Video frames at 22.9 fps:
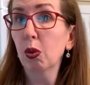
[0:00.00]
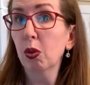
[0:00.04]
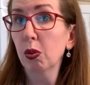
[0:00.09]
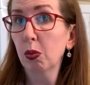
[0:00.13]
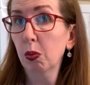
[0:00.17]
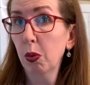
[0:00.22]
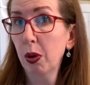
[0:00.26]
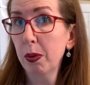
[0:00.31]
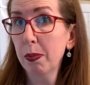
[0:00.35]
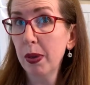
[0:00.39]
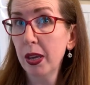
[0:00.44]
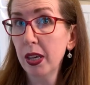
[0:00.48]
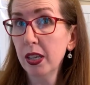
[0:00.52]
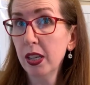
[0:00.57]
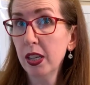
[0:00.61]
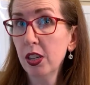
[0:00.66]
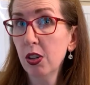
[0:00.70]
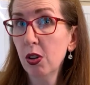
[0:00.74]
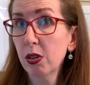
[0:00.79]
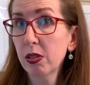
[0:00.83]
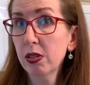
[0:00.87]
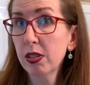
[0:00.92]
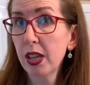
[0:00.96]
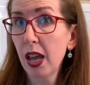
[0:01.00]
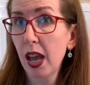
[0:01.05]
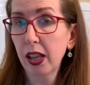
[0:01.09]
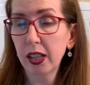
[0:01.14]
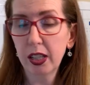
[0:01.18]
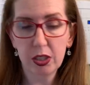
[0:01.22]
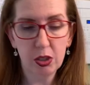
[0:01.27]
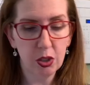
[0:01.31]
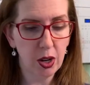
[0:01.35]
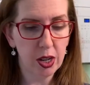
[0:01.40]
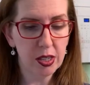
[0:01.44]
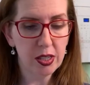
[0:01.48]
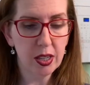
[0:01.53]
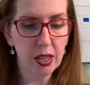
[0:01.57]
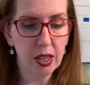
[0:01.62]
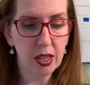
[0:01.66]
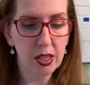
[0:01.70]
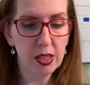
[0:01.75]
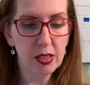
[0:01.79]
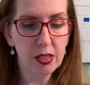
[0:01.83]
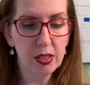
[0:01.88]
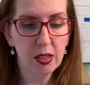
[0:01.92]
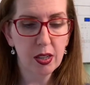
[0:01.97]
When making your salad
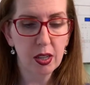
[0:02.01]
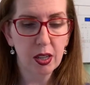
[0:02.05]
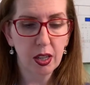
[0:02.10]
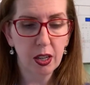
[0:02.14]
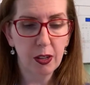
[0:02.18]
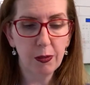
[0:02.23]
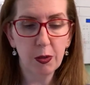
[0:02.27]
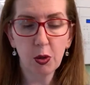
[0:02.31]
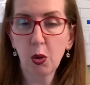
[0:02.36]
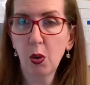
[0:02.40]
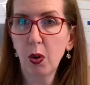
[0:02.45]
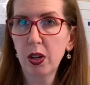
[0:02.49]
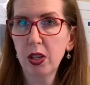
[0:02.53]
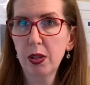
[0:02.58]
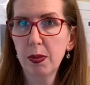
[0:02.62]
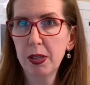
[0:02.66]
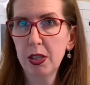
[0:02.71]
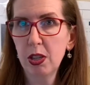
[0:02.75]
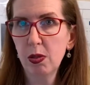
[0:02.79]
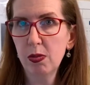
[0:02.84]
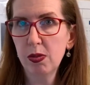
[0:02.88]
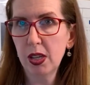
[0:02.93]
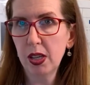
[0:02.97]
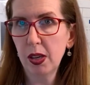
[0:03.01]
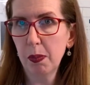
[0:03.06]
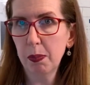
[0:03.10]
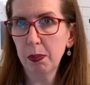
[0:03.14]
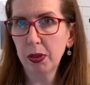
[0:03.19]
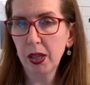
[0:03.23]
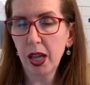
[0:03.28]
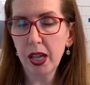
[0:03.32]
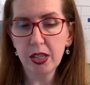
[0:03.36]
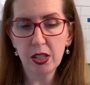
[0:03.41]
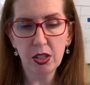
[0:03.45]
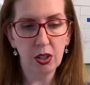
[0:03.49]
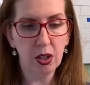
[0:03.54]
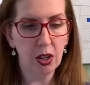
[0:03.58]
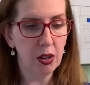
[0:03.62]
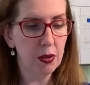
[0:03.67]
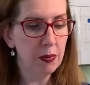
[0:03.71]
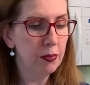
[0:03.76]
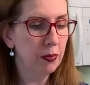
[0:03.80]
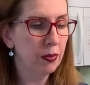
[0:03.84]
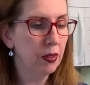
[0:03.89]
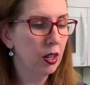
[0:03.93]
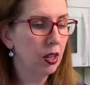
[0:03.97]
dressings, if you're going to be using a blender,
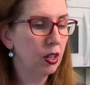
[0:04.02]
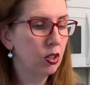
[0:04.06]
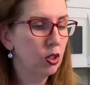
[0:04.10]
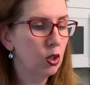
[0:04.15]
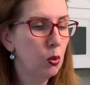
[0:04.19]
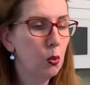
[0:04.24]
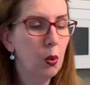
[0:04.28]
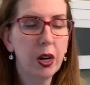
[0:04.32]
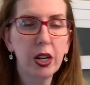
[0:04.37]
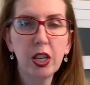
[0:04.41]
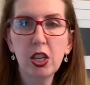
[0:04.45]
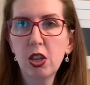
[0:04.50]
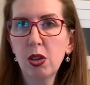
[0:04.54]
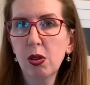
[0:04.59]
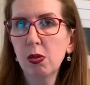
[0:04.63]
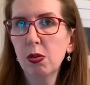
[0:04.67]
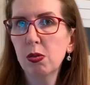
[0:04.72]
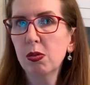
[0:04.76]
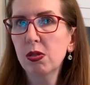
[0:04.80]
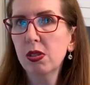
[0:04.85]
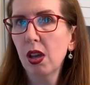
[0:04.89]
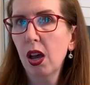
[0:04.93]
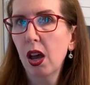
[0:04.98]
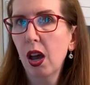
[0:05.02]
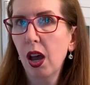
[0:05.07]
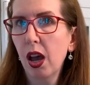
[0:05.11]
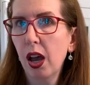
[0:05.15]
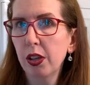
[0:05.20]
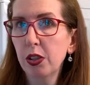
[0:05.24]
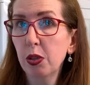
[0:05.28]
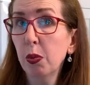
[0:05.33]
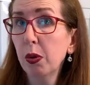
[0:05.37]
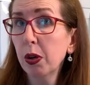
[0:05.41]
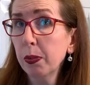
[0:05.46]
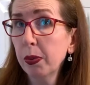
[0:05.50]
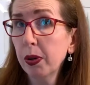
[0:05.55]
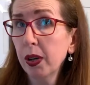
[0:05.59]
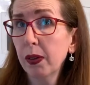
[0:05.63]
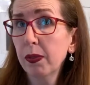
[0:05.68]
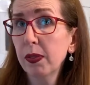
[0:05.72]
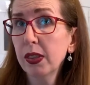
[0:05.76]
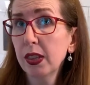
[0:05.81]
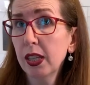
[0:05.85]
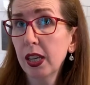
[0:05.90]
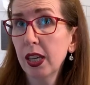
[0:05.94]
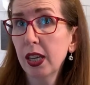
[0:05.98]
you want to put
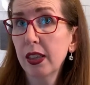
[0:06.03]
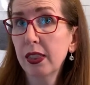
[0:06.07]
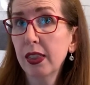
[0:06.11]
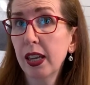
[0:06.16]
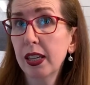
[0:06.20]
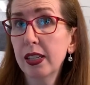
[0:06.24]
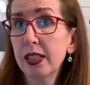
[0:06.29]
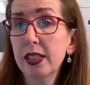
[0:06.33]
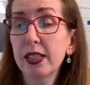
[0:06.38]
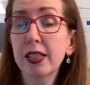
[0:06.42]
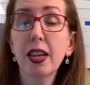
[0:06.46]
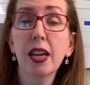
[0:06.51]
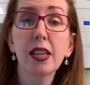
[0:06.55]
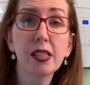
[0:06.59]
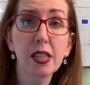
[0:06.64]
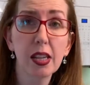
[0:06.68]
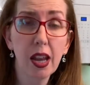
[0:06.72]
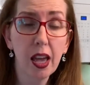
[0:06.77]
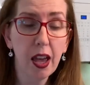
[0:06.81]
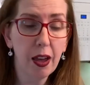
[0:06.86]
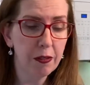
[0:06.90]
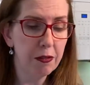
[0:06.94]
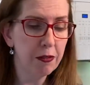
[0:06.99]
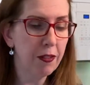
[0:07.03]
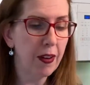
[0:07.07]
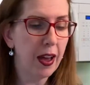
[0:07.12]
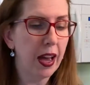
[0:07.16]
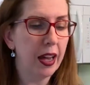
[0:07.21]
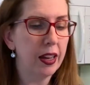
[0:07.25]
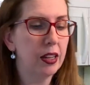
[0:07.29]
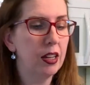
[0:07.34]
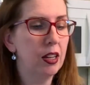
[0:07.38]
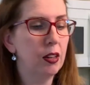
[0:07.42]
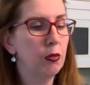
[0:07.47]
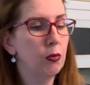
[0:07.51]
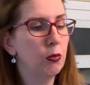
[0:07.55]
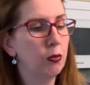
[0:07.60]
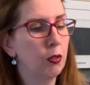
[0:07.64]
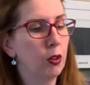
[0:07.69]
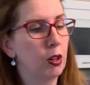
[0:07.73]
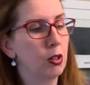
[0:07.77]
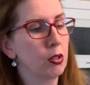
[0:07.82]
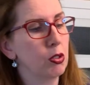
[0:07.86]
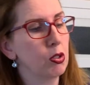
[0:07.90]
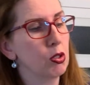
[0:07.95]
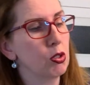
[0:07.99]
everything in that doesn't have fat in
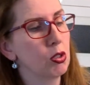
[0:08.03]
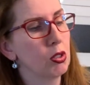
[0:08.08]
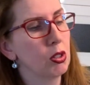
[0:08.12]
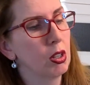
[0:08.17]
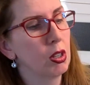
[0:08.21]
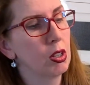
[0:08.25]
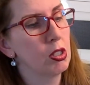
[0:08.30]
first.